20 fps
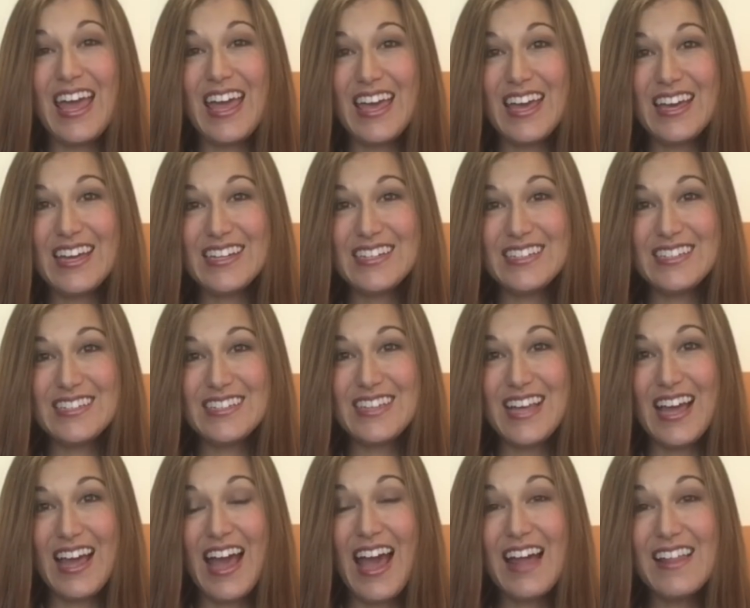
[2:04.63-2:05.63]

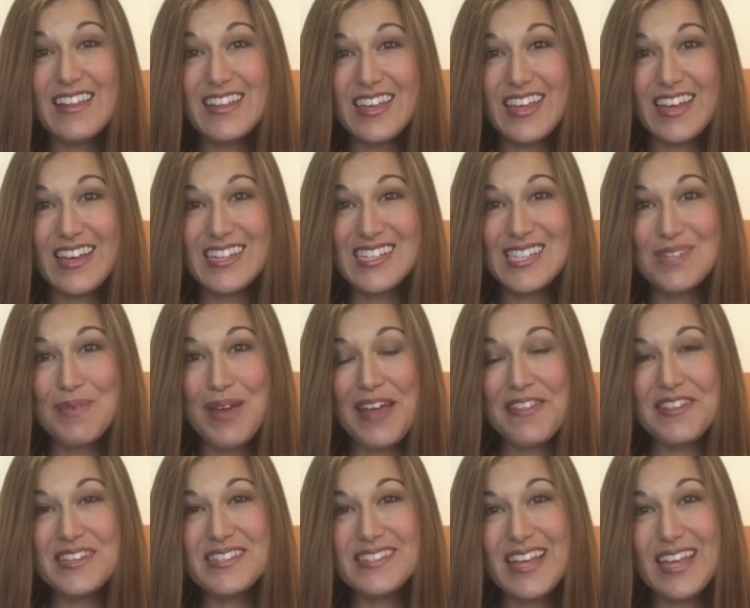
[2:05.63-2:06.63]
and elegant, but
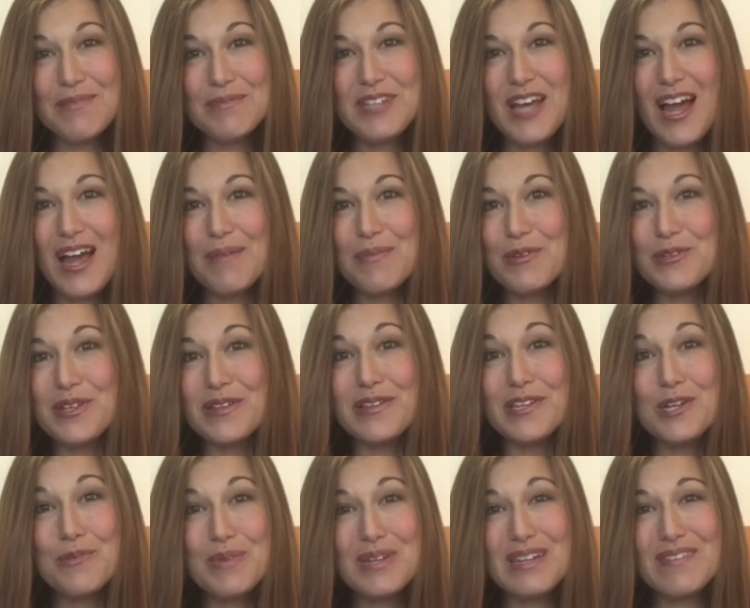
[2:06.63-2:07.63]
at the same time, there's a
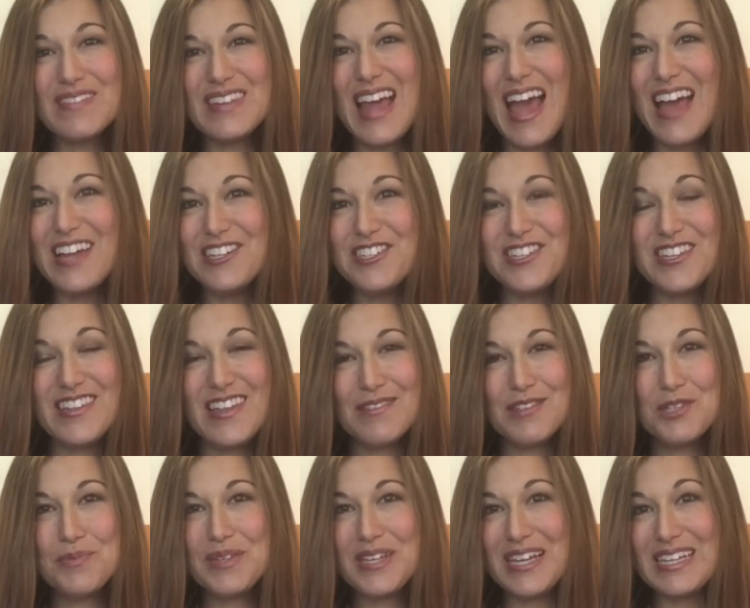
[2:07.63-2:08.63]
little bit of an edge to them
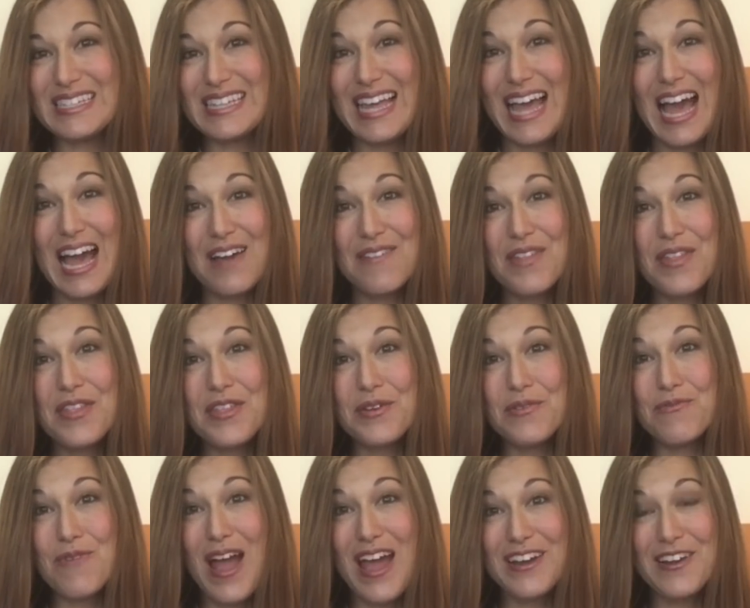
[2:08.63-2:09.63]
just because they have
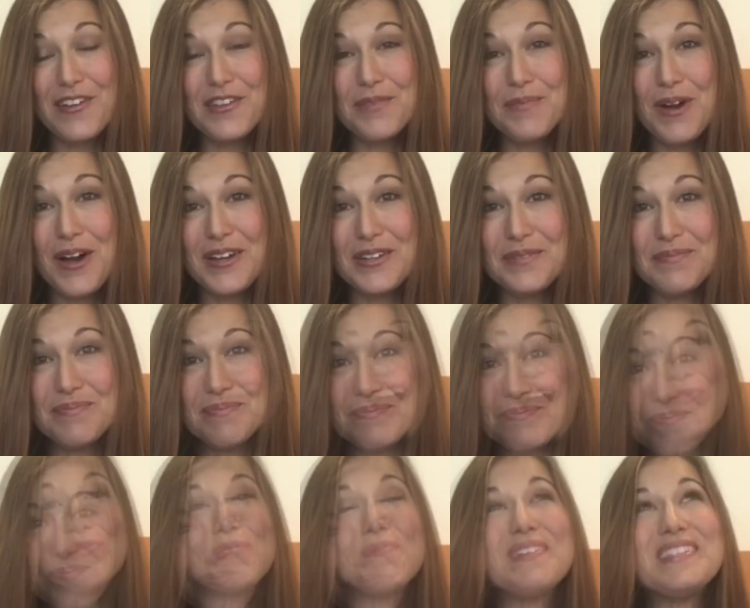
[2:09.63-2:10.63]
the red on the bottom.
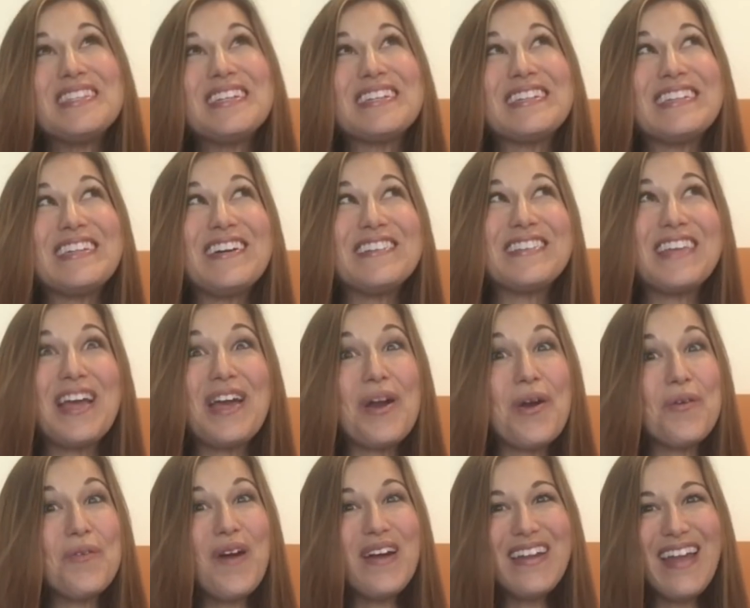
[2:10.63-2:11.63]
Optimistically, I'll
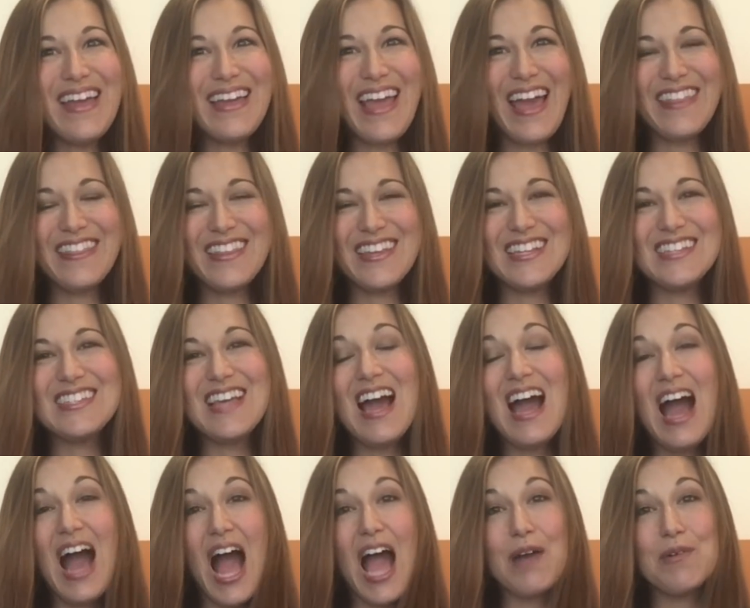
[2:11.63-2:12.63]
say when I get these,
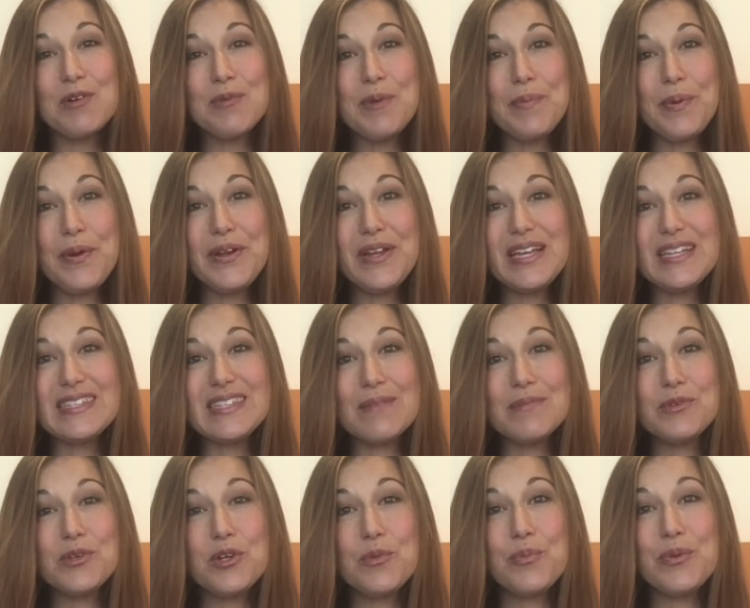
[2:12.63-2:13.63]
I will be putting
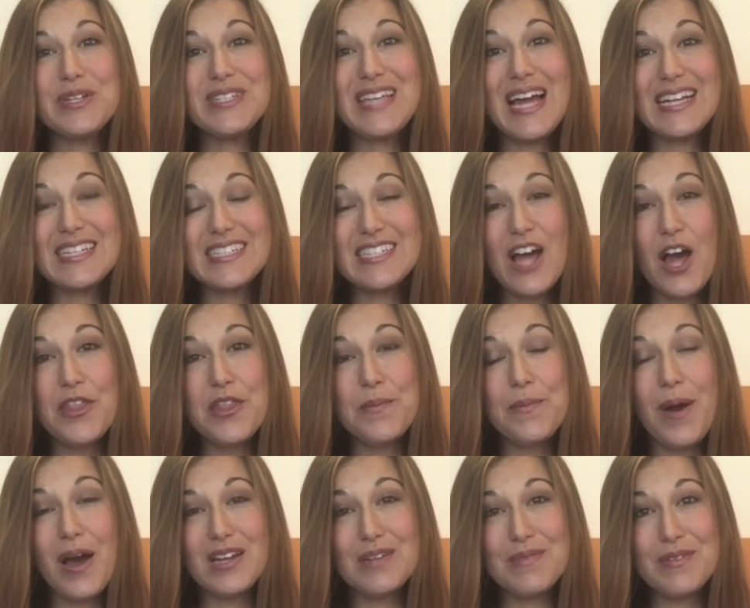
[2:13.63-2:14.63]
some sort of protectant on
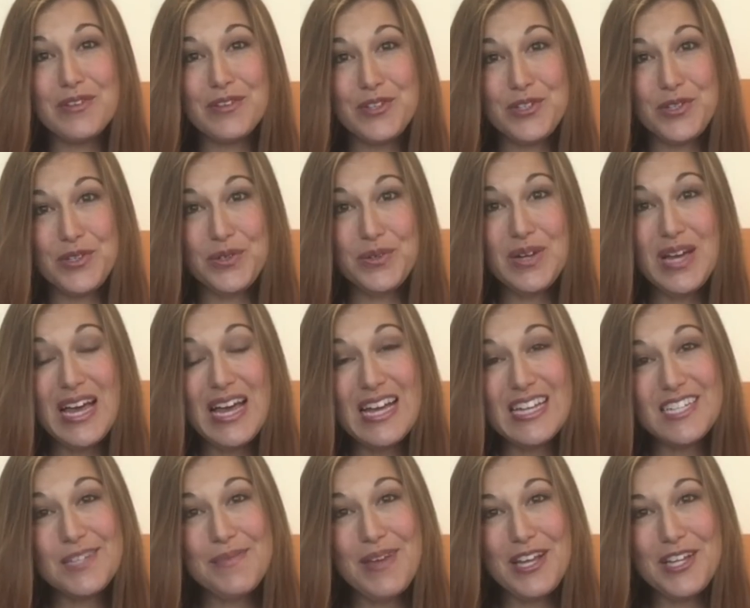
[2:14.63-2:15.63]
the bottom of the shoe
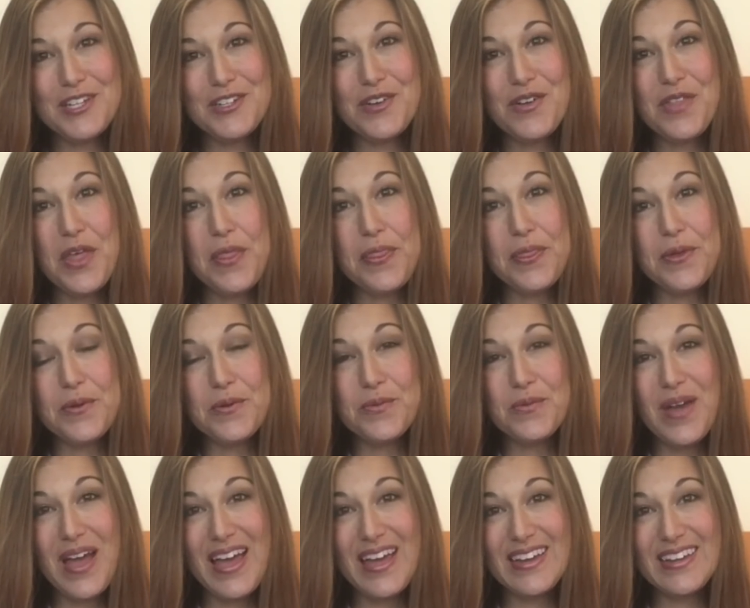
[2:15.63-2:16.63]
to make sure that the
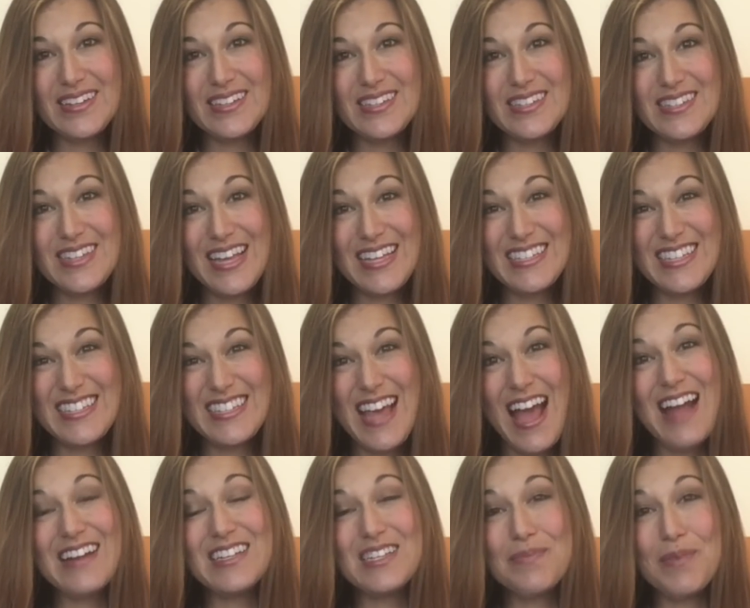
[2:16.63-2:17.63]
red stays
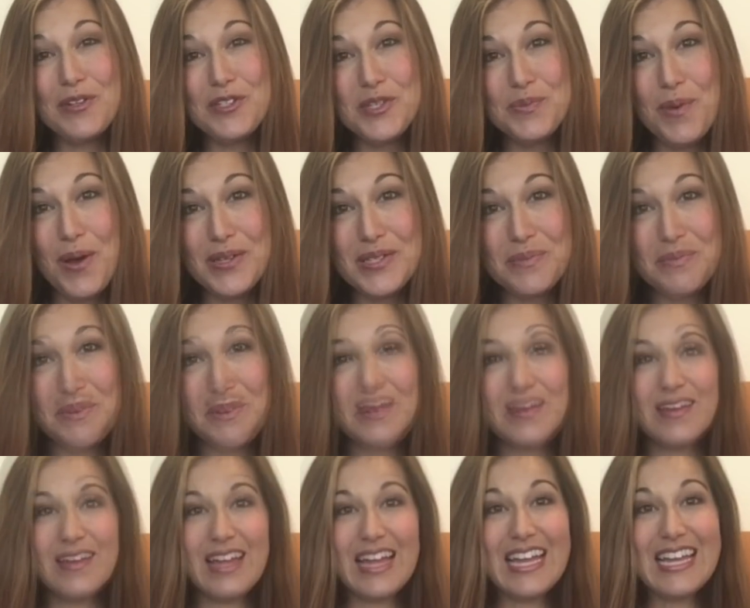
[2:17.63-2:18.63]
intact as much as
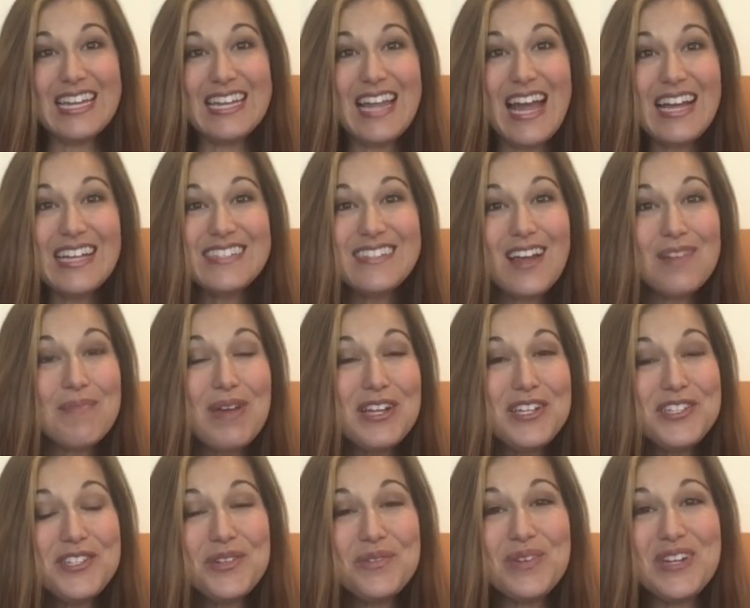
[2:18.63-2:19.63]
possible. Next on my
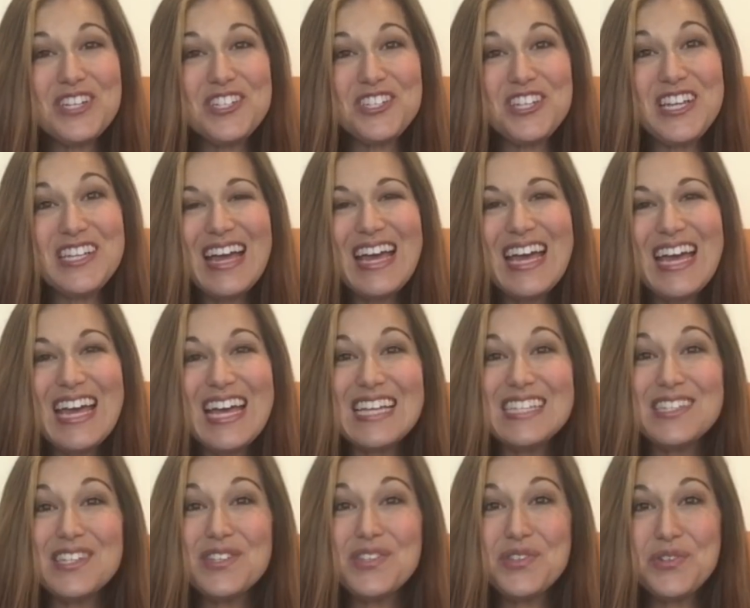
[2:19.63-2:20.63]
shoe wish list
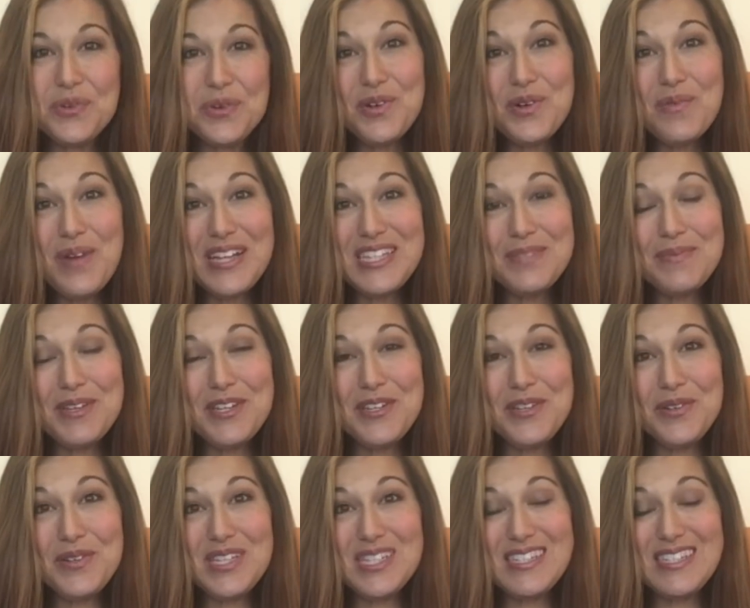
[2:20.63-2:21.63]
is the Stuart Weitzman
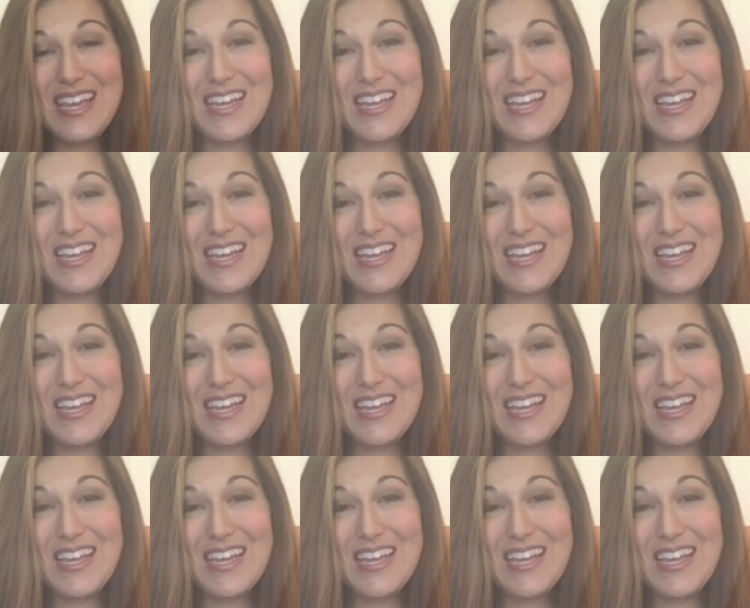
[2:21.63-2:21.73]
Nudist